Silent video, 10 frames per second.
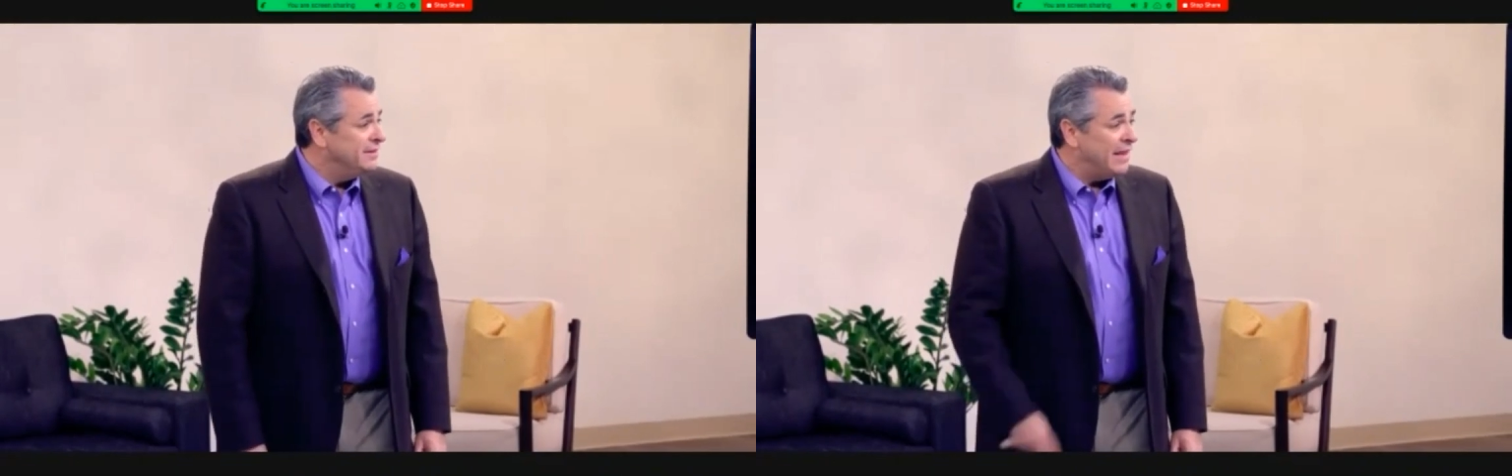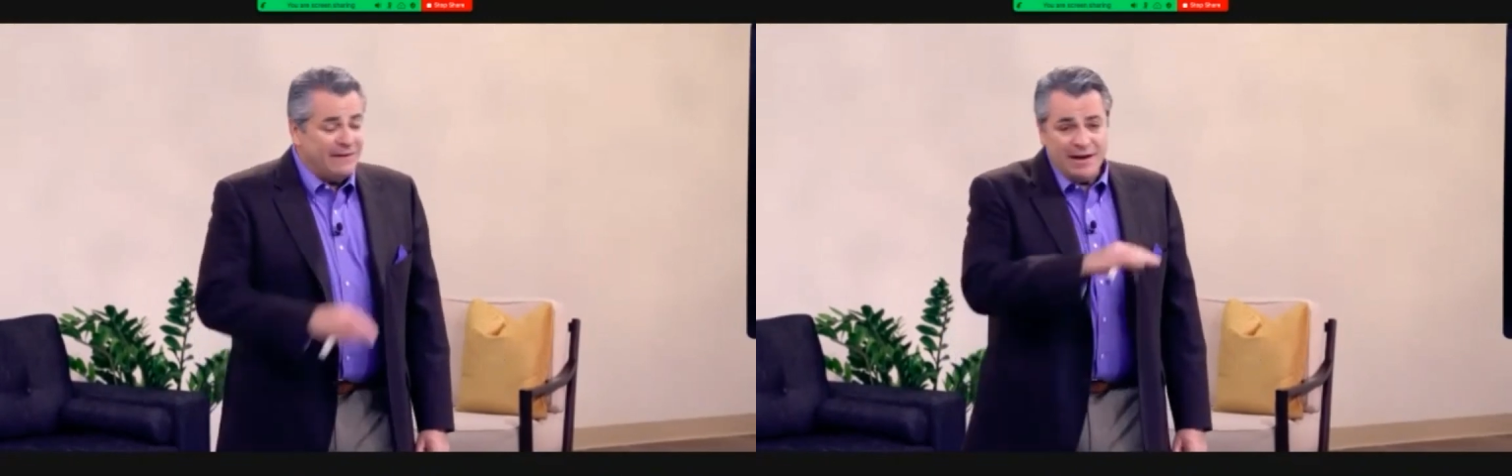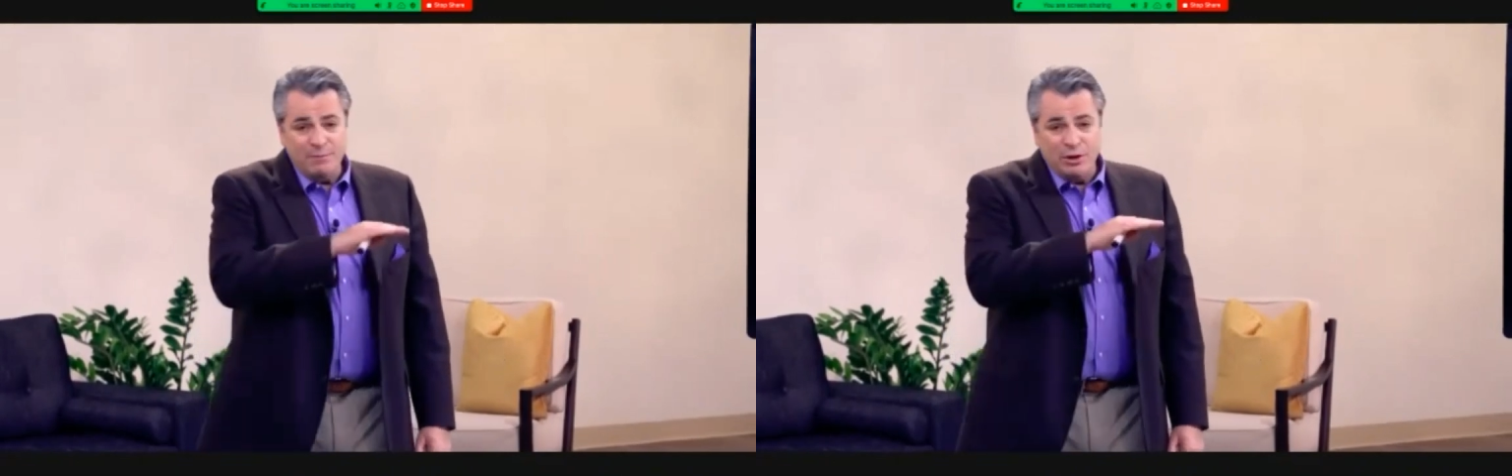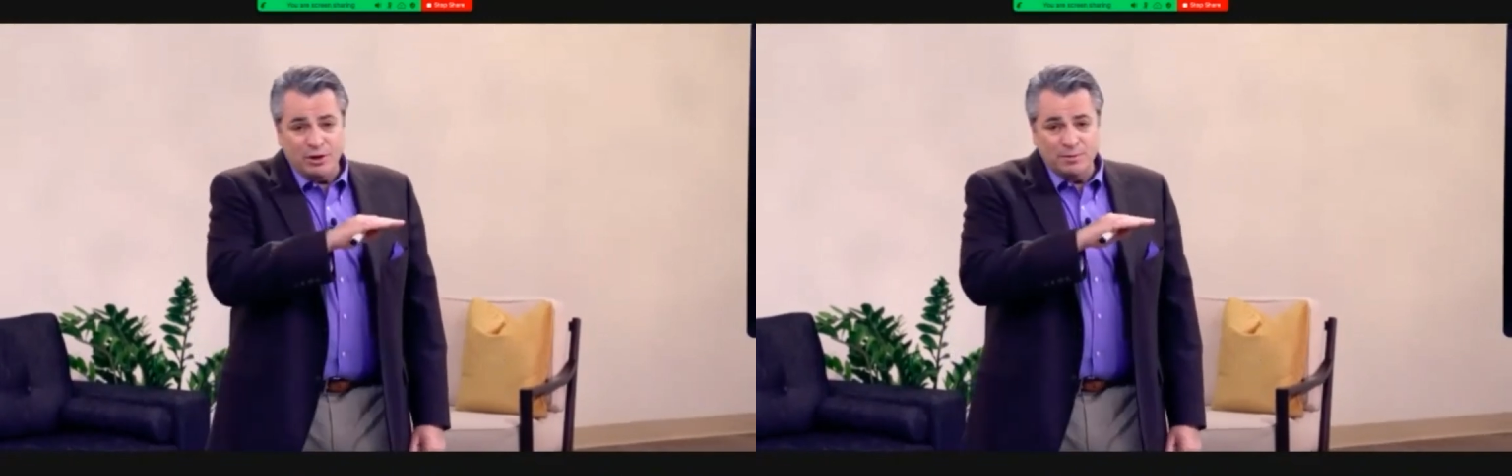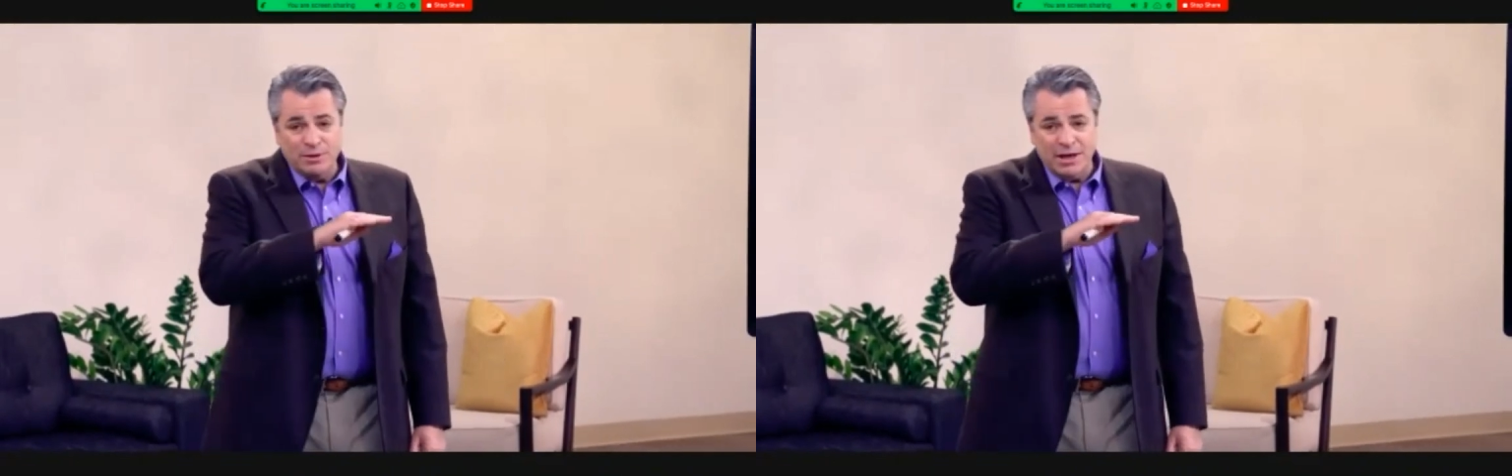And then it
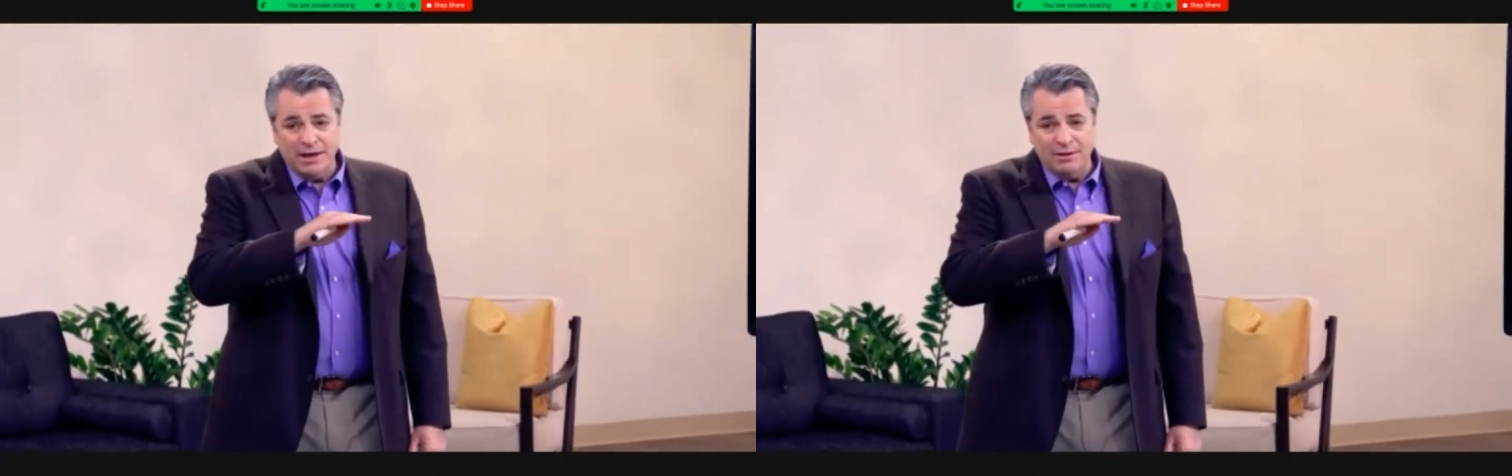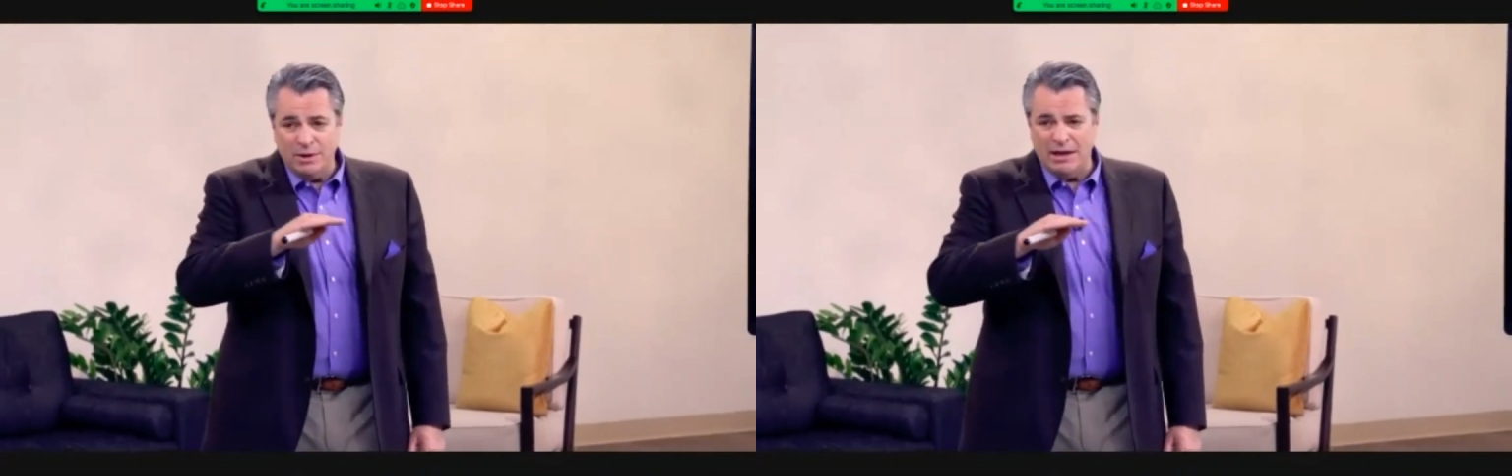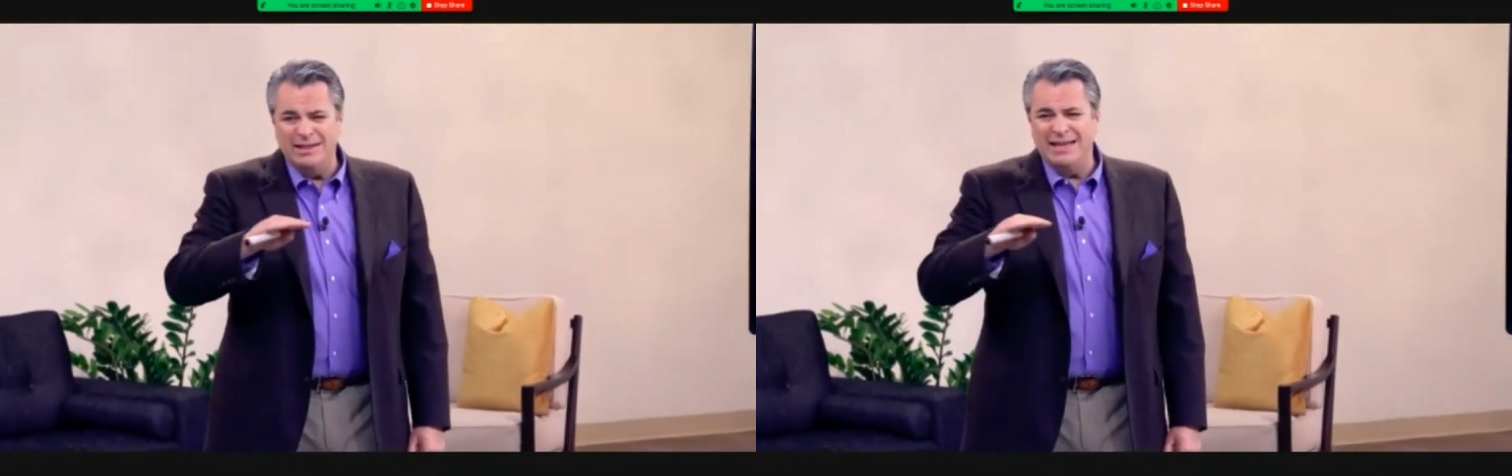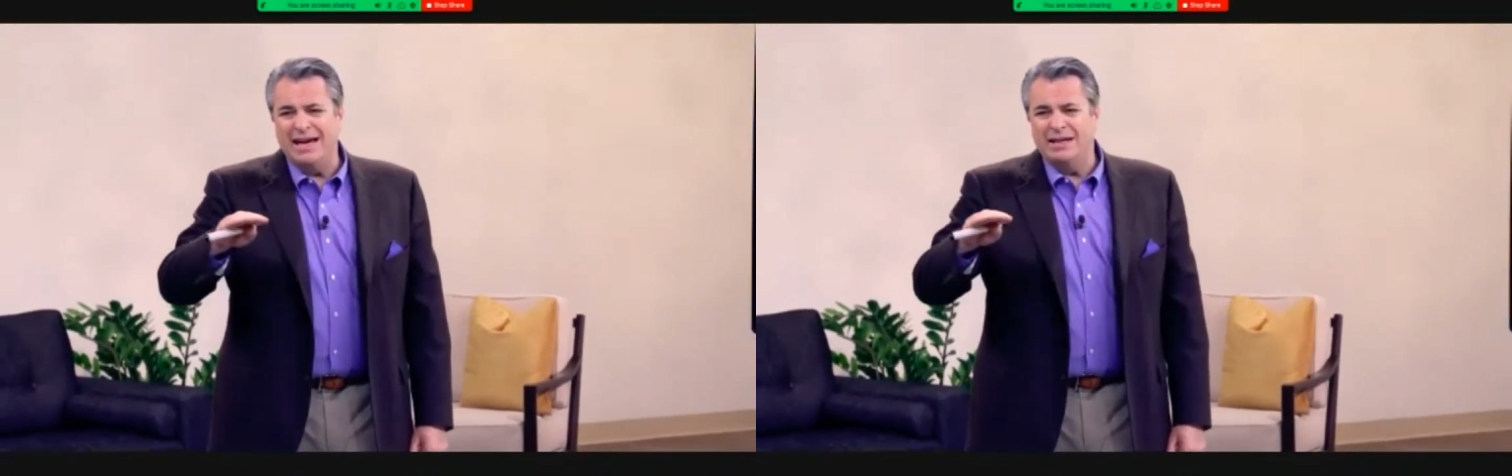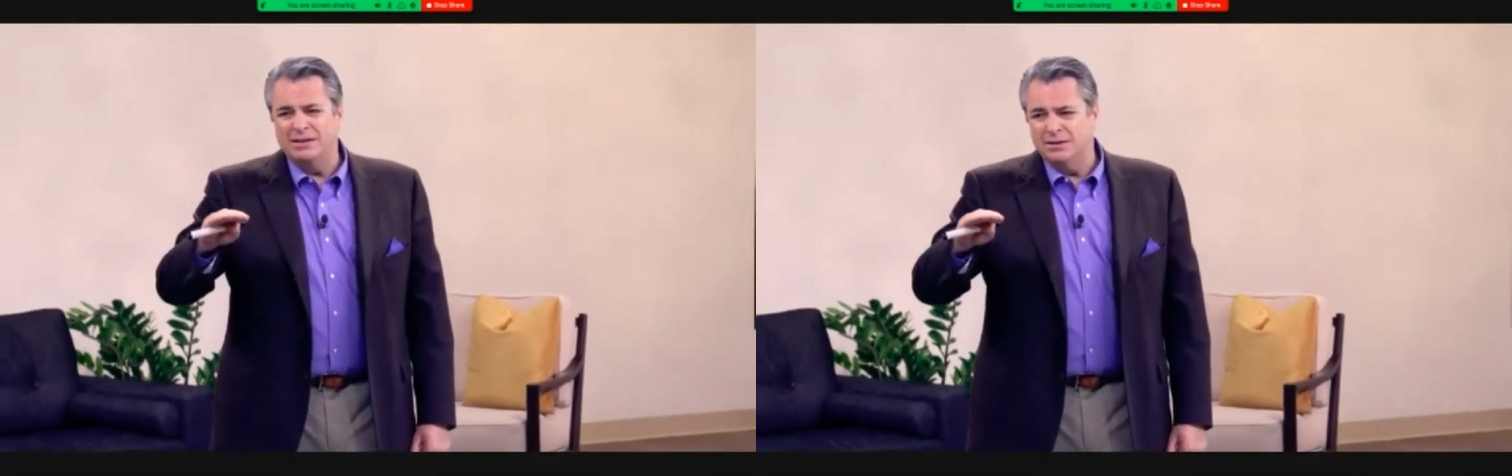becomes kind of, well,
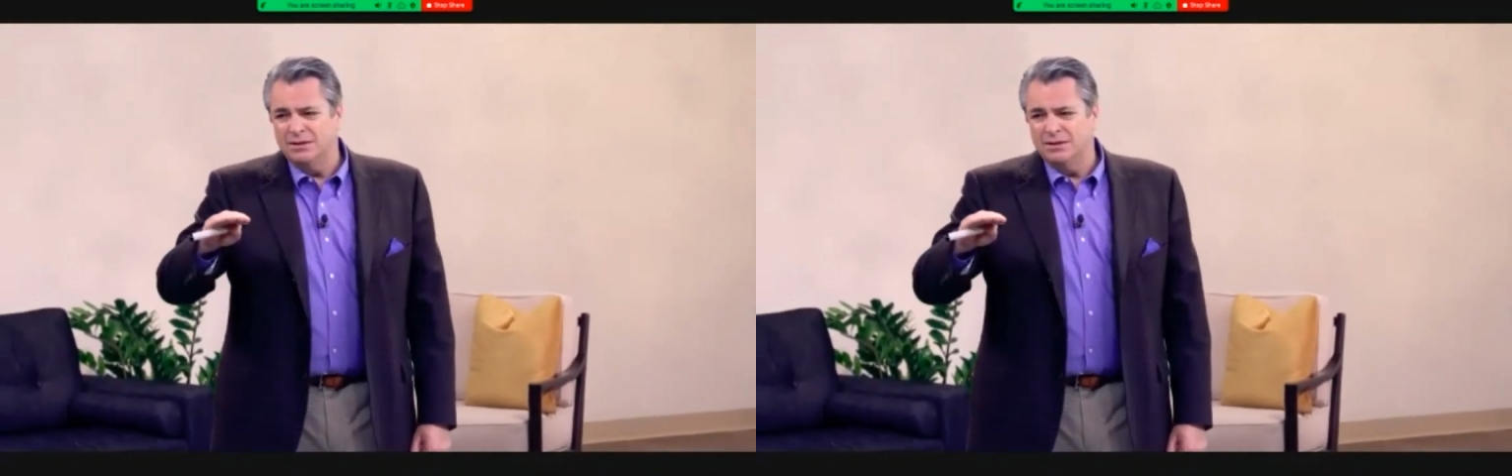yeah.